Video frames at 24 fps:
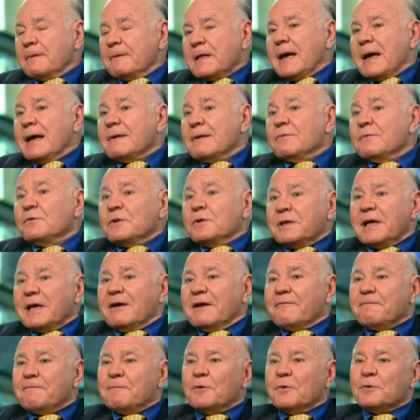But I wouldn't
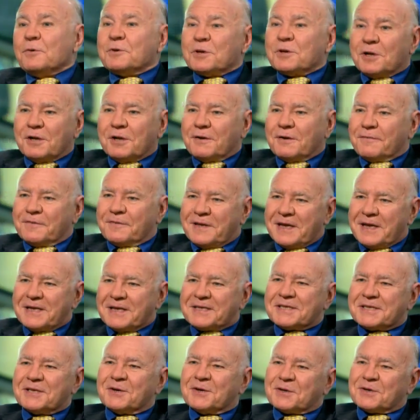have bought a lot of tech
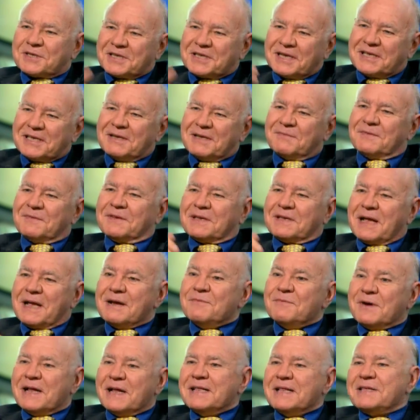stocks that
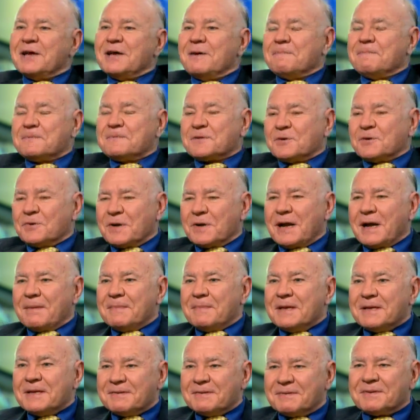then went up. So,
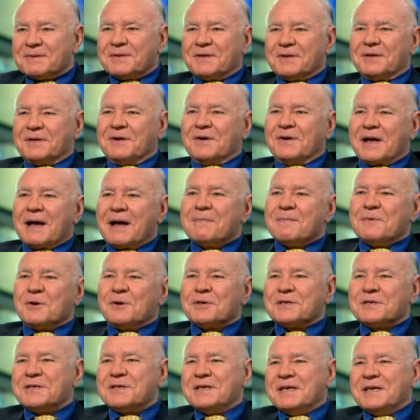I'm
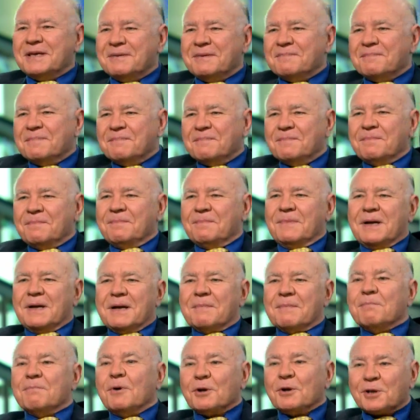not the
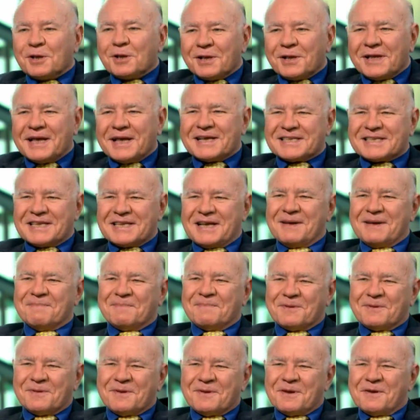model
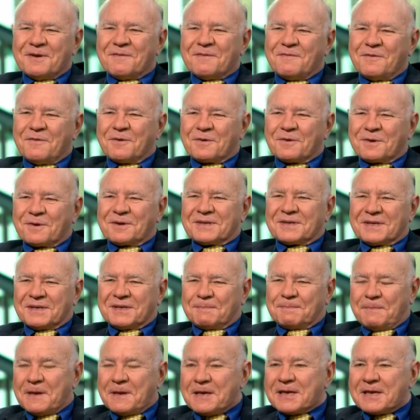example for
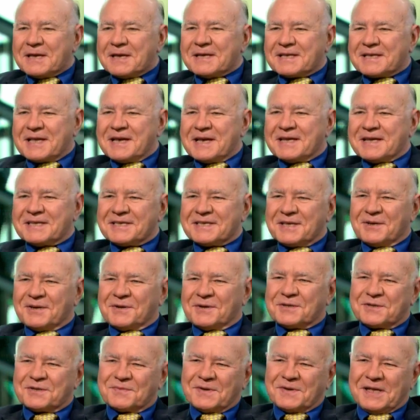picking tech
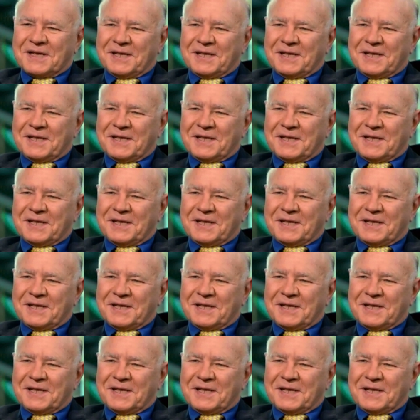stocks